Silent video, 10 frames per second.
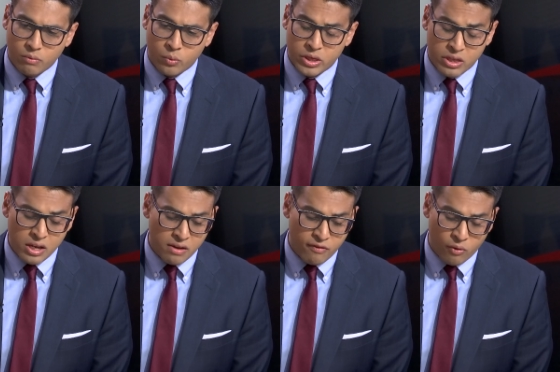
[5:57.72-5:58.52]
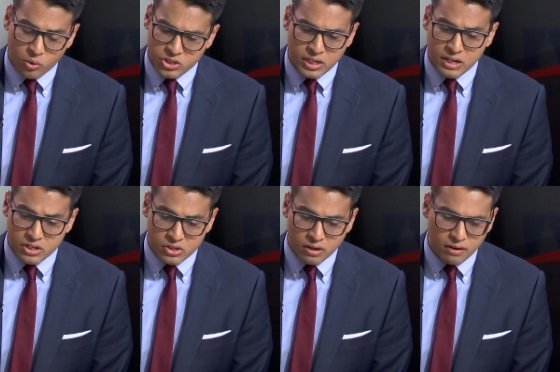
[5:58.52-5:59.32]
with the force that it
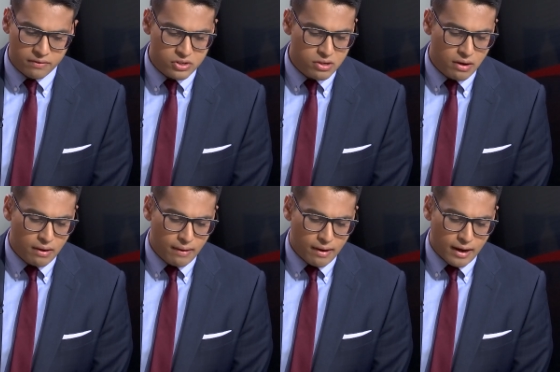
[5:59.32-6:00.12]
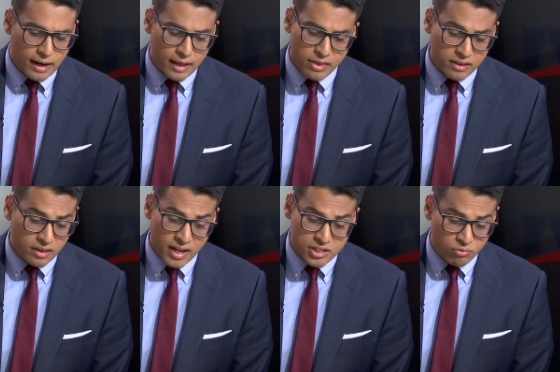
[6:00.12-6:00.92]
deserves. And I think
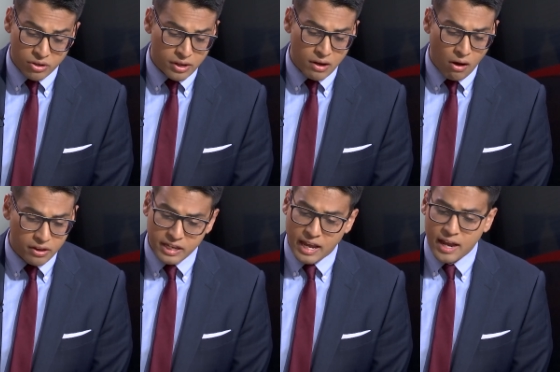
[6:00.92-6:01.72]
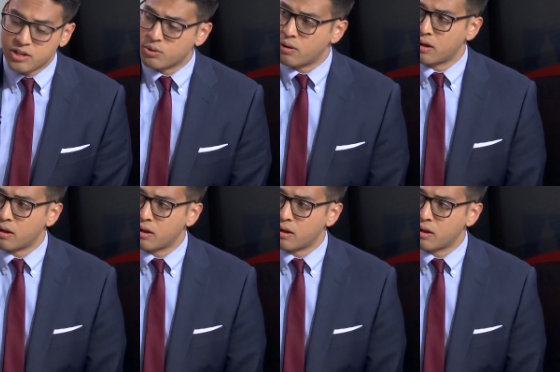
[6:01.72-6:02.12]
that that's really all he can do